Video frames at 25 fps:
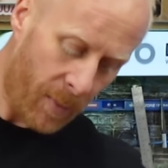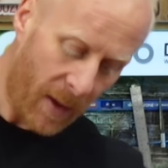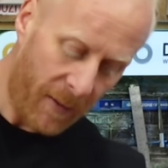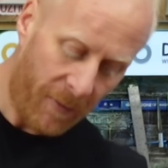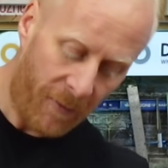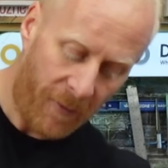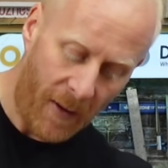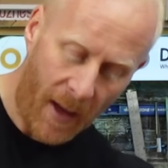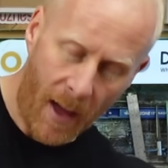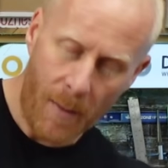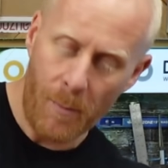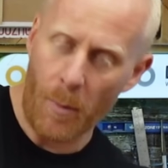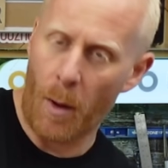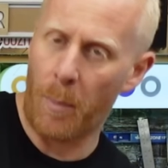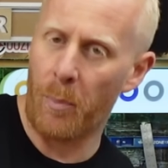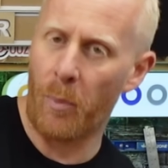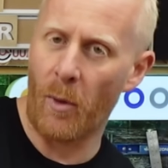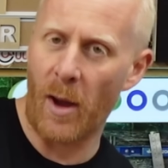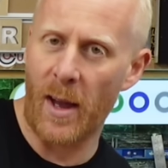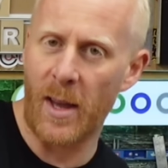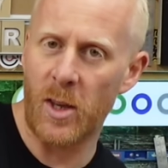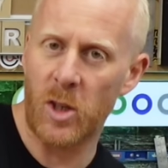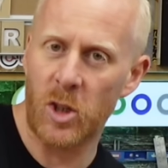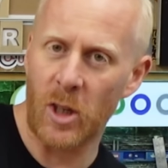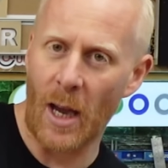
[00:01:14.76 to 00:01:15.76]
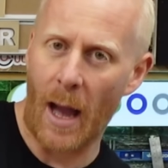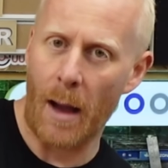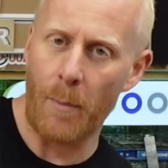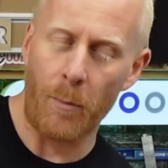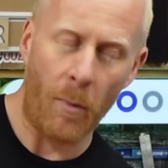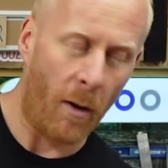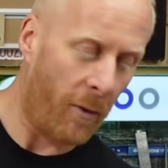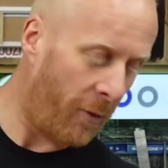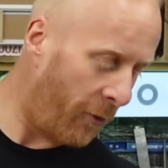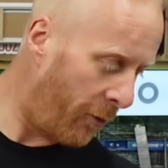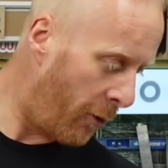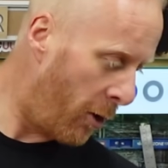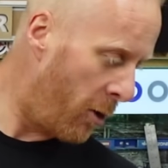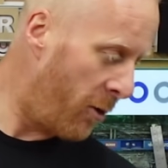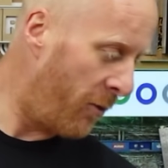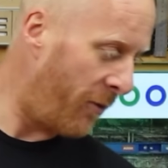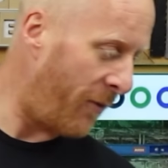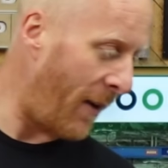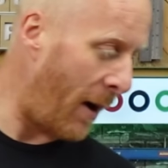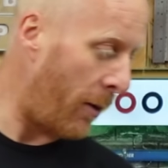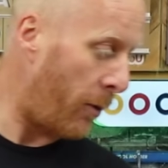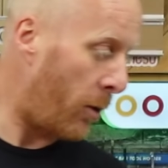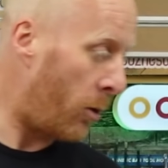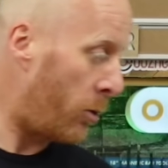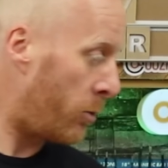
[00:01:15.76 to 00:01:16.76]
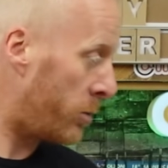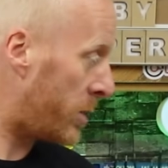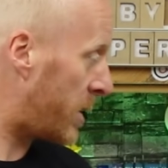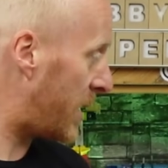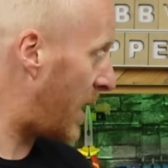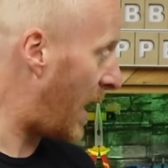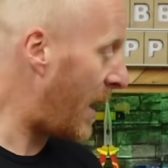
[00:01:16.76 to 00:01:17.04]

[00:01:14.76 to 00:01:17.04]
be fitting my bridge and my through ferrules.